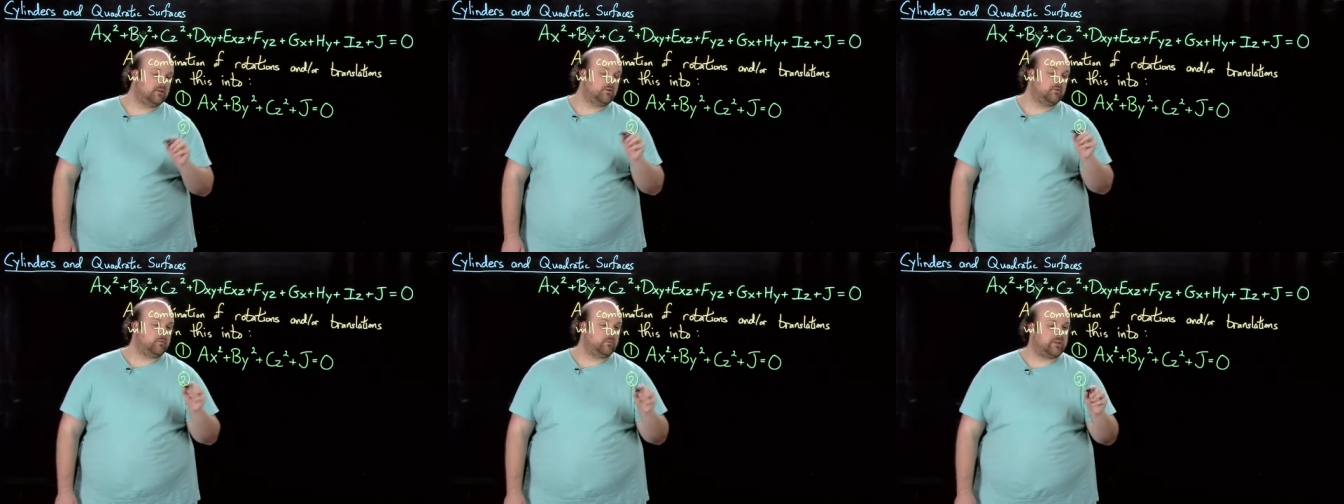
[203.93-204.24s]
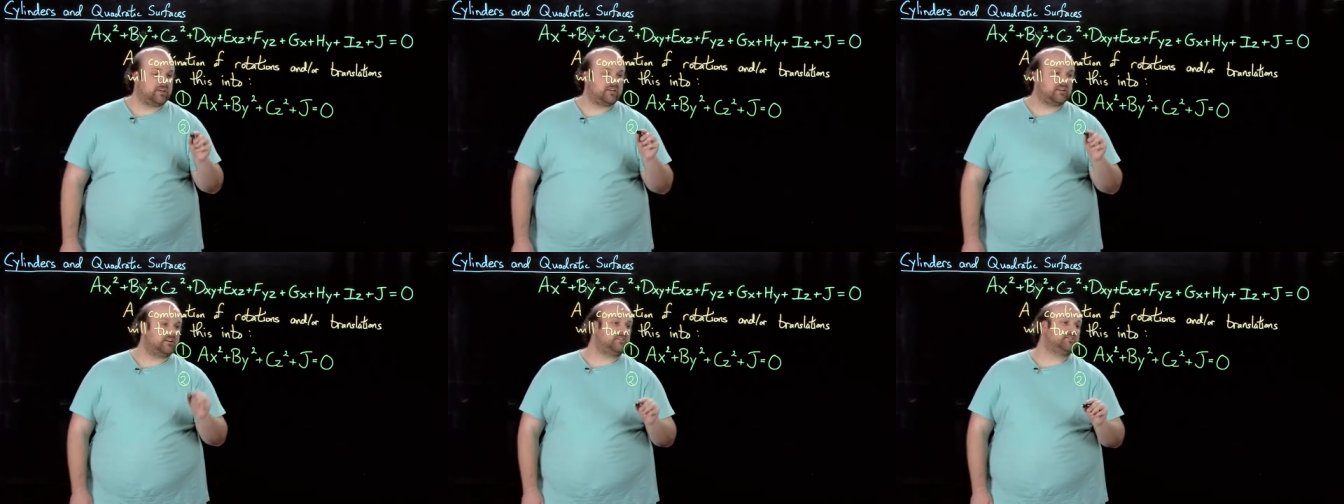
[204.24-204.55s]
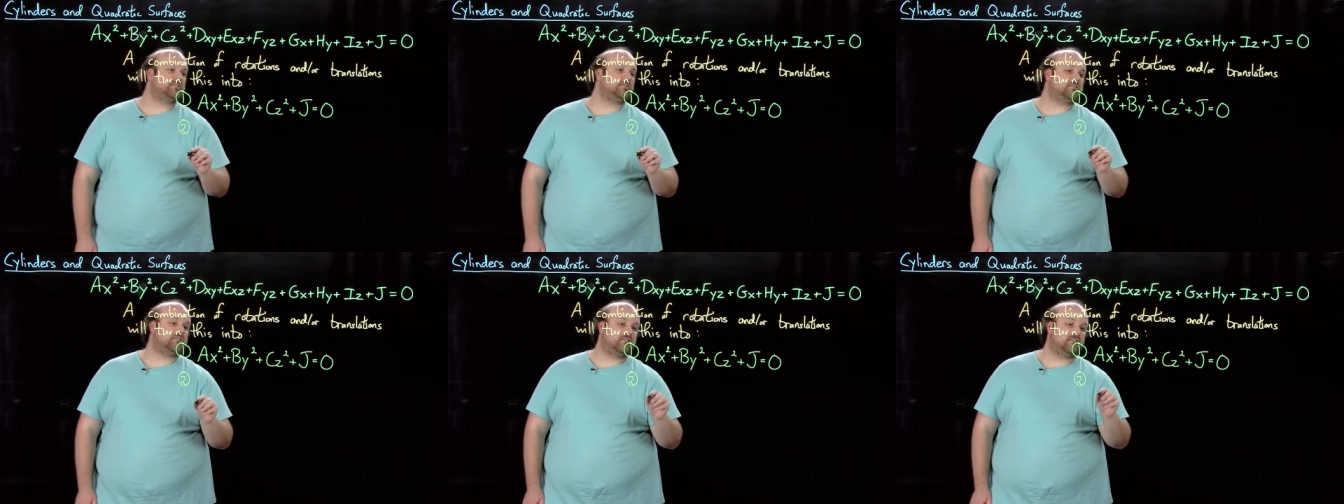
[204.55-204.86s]
we could
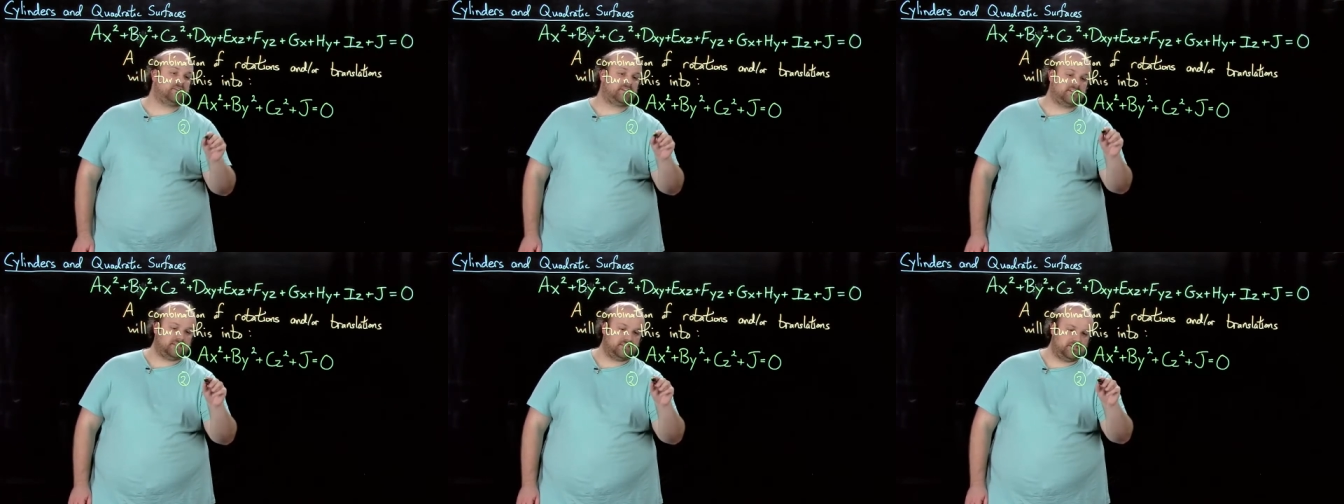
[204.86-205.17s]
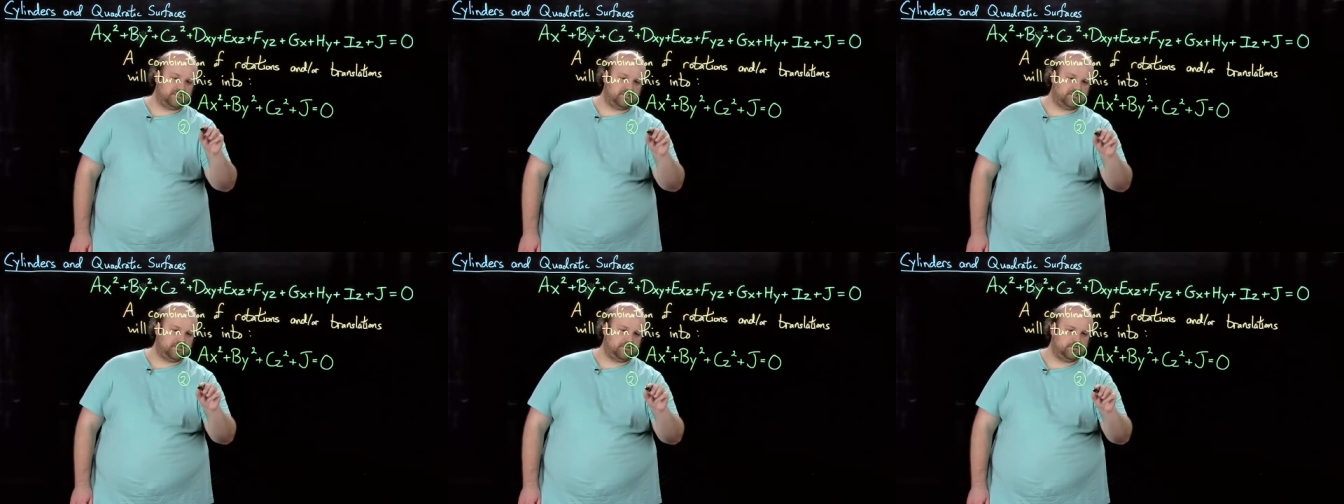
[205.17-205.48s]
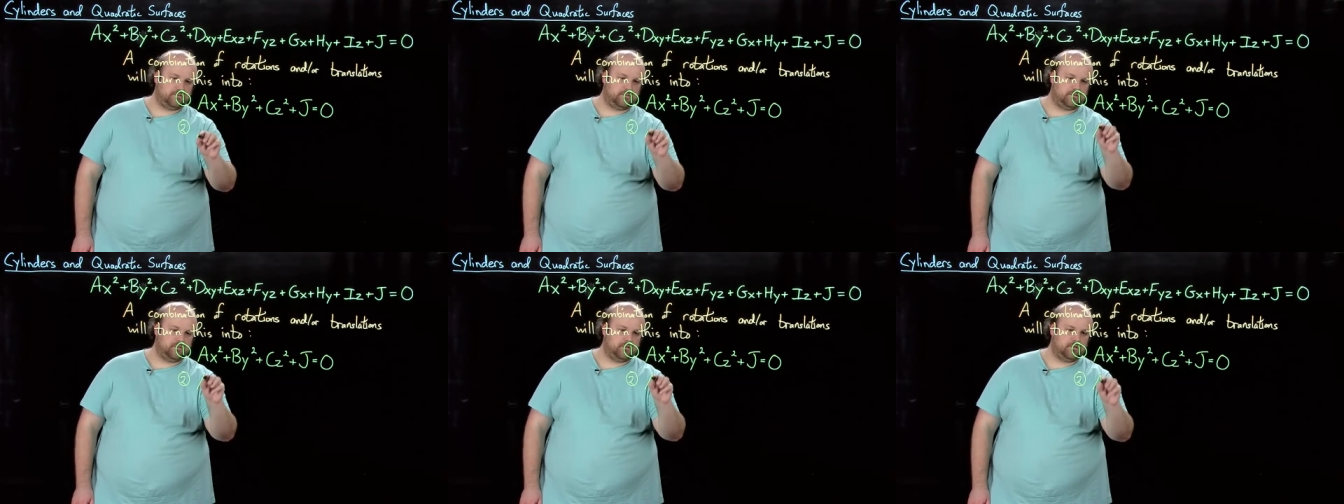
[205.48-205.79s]
also turn it
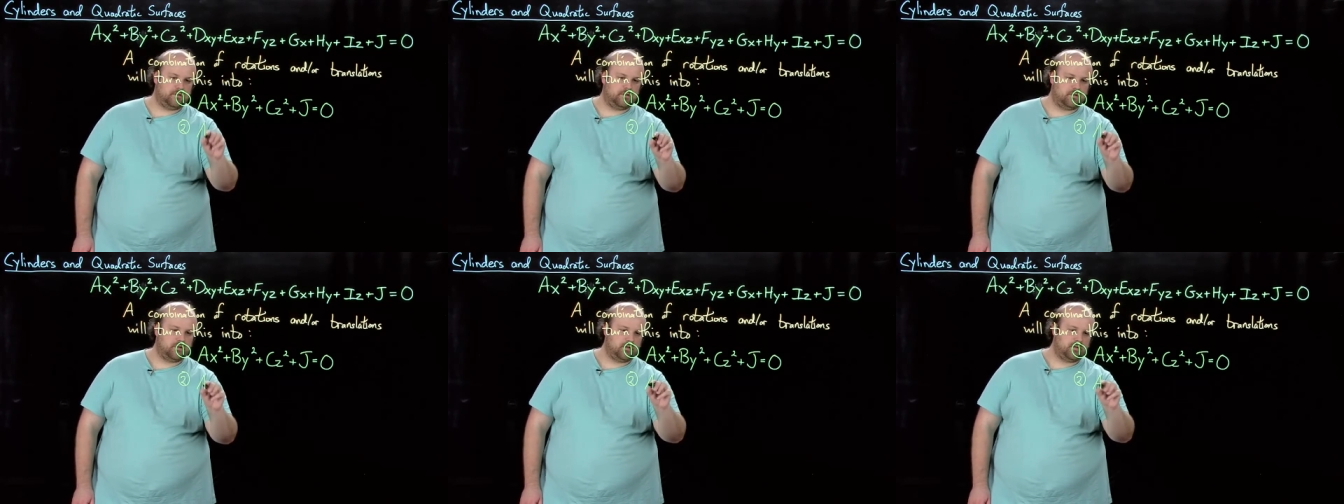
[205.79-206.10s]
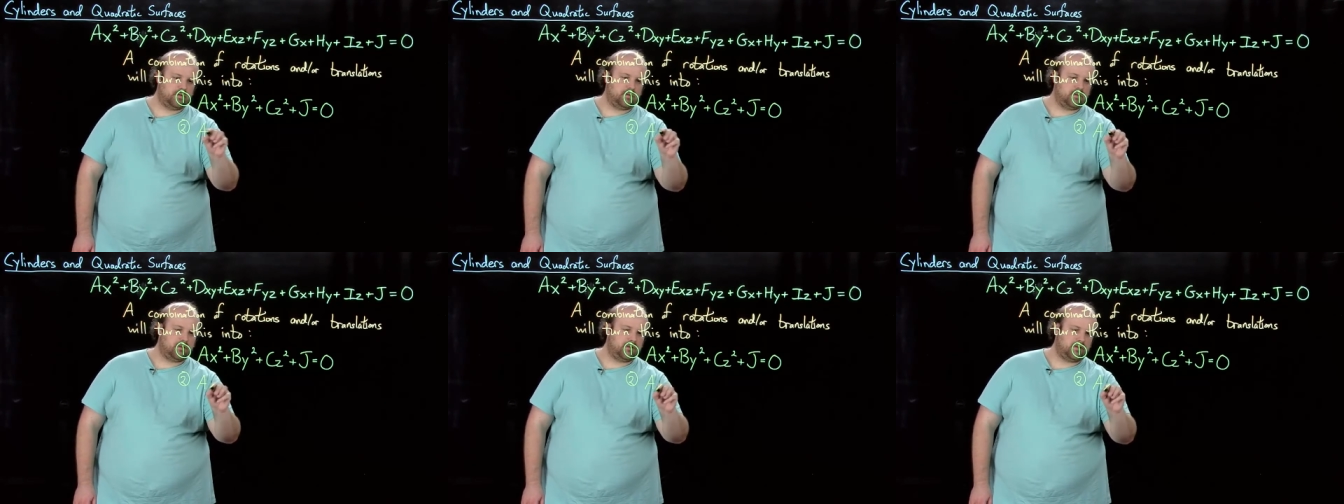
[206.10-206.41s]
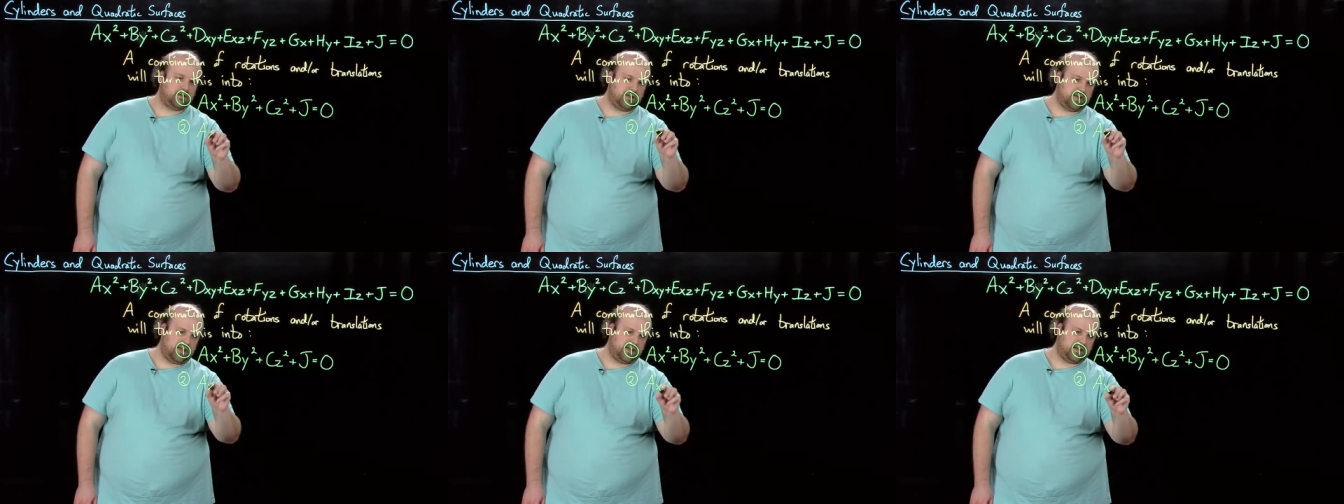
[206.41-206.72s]
into
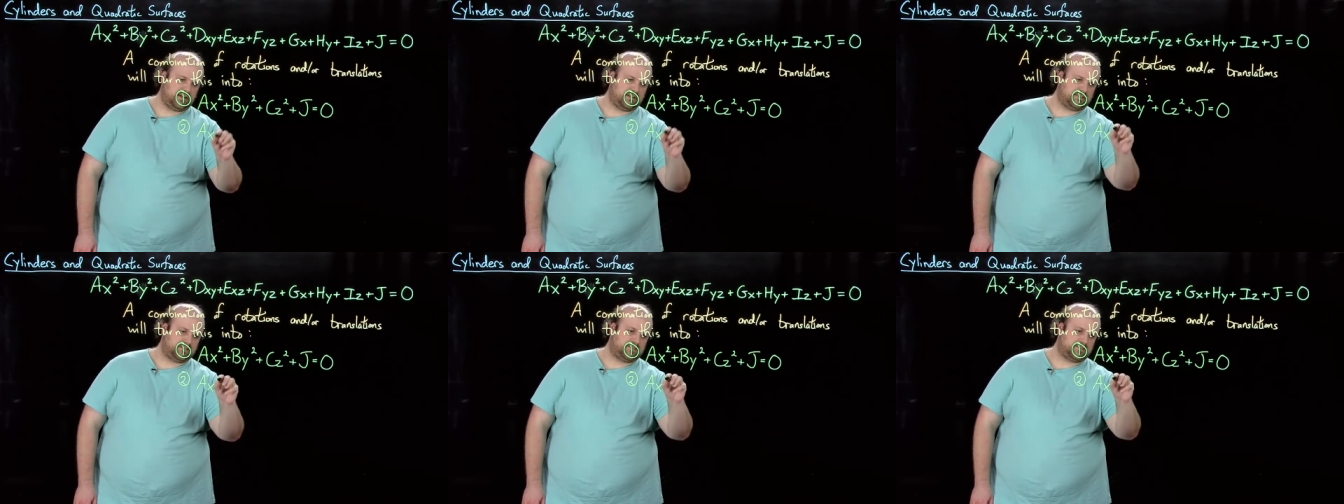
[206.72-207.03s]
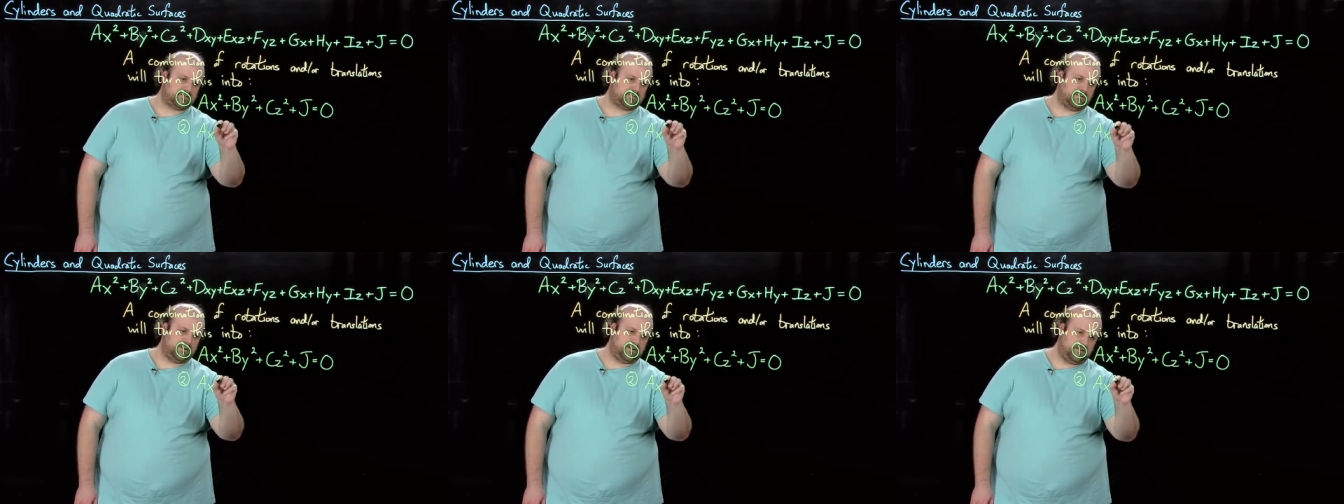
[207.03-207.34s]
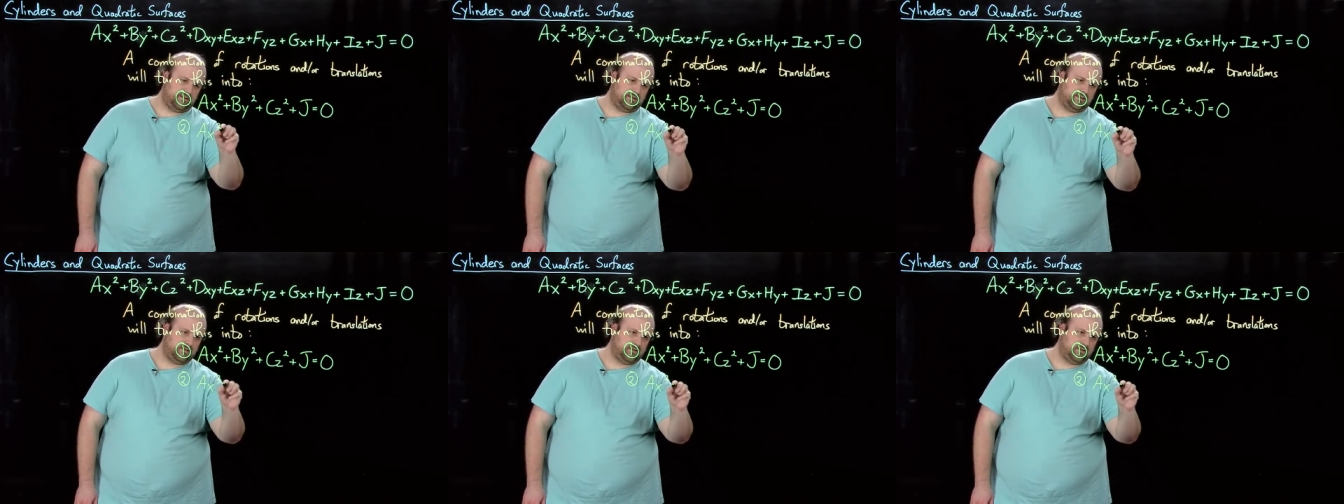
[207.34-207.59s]
ax squared